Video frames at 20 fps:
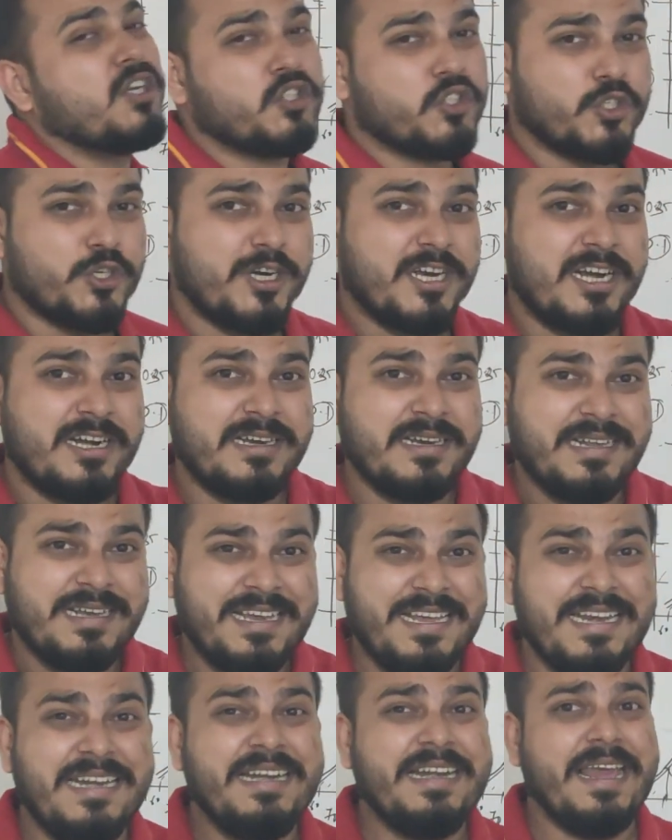understood it
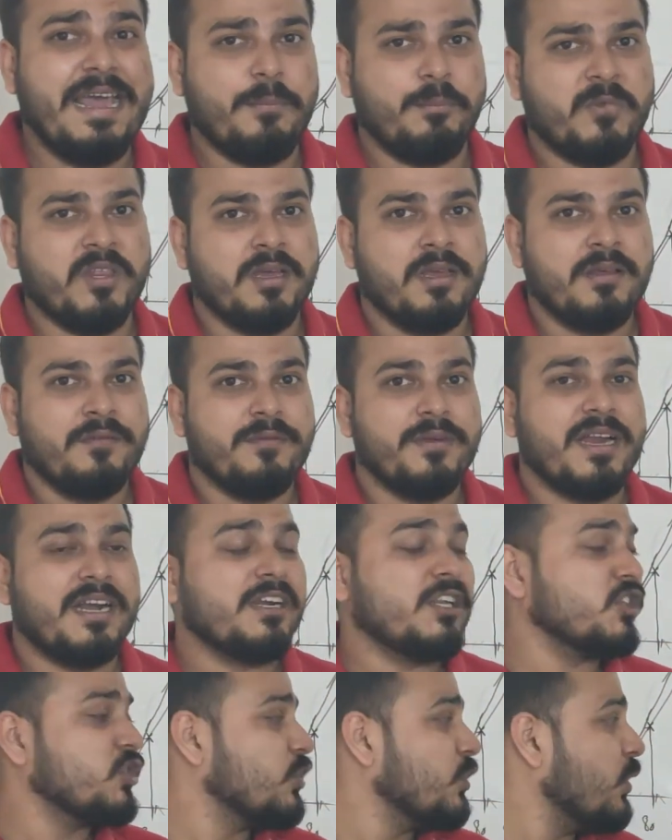in depth we
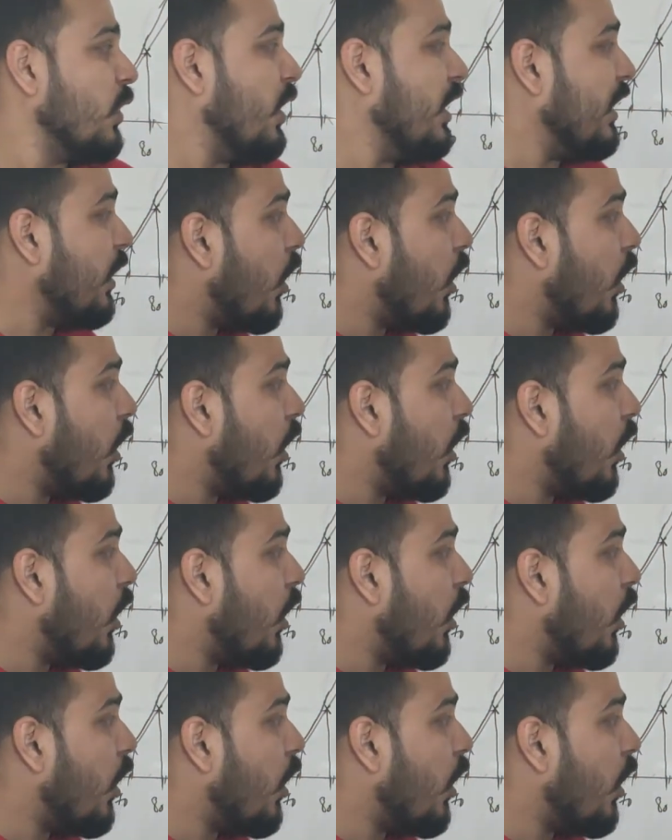understood